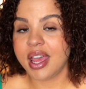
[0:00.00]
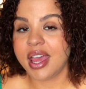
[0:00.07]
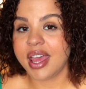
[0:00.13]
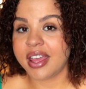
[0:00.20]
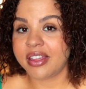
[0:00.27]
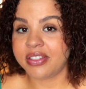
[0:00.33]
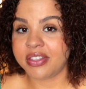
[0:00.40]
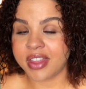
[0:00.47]

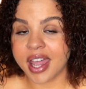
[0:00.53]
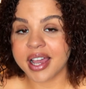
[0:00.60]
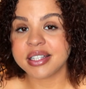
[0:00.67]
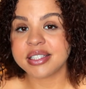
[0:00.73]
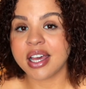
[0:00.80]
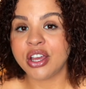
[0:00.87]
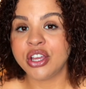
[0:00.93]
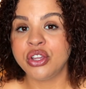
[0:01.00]
And that's
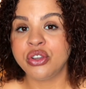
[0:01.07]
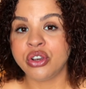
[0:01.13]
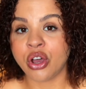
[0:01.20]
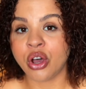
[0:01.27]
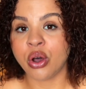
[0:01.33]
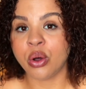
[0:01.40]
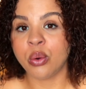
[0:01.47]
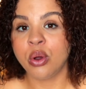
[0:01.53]
how you
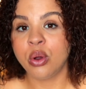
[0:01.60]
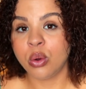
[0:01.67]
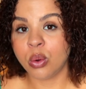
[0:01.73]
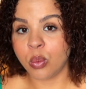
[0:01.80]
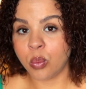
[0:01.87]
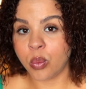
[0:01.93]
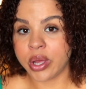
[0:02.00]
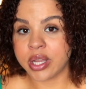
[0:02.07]
know
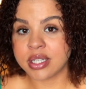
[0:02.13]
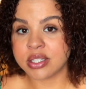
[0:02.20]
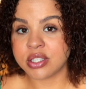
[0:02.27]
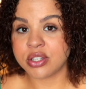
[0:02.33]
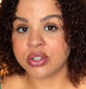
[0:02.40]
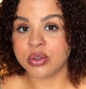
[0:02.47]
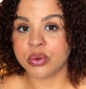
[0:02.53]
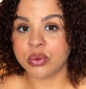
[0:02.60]
when
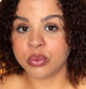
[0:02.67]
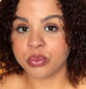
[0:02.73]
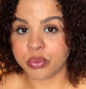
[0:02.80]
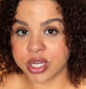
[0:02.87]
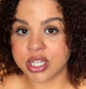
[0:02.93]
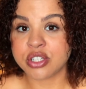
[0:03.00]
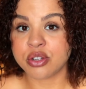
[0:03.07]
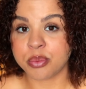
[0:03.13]
to
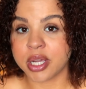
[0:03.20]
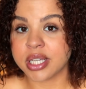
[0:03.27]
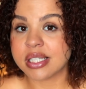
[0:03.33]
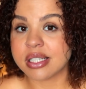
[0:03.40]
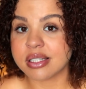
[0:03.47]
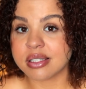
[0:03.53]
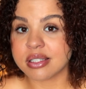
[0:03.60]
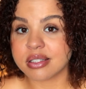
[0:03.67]
raise your
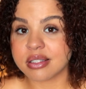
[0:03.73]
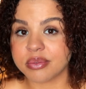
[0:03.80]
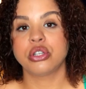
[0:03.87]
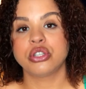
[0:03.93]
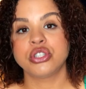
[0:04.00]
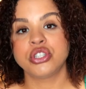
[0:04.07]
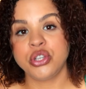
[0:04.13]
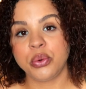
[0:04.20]
prices.
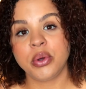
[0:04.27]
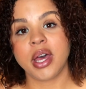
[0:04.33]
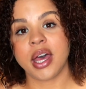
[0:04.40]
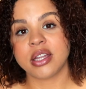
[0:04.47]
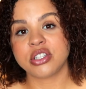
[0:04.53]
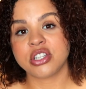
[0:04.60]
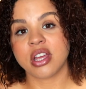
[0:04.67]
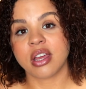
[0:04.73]
Do a
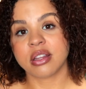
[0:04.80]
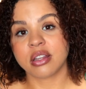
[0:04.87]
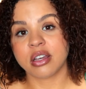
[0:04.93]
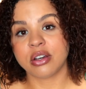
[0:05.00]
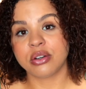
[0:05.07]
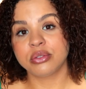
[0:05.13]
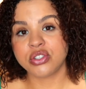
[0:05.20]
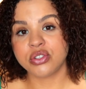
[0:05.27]
gut check
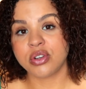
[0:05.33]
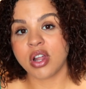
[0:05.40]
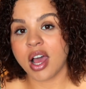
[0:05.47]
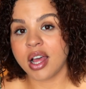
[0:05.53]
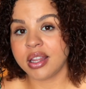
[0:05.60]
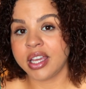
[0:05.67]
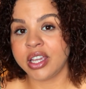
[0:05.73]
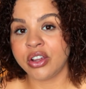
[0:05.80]
though. Do
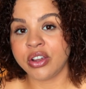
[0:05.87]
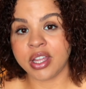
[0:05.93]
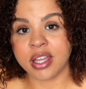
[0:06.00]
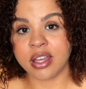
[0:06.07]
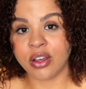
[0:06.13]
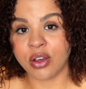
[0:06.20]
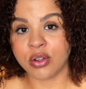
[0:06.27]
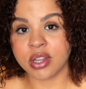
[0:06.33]
not let your
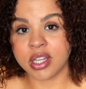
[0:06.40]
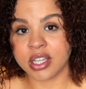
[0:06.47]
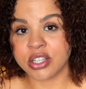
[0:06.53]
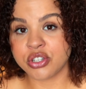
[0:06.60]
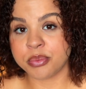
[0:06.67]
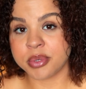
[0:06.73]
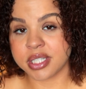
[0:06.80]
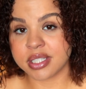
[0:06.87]
ego lead
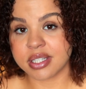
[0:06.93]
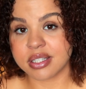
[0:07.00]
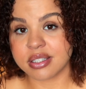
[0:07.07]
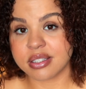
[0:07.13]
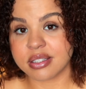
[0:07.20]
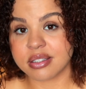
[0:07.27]
your business.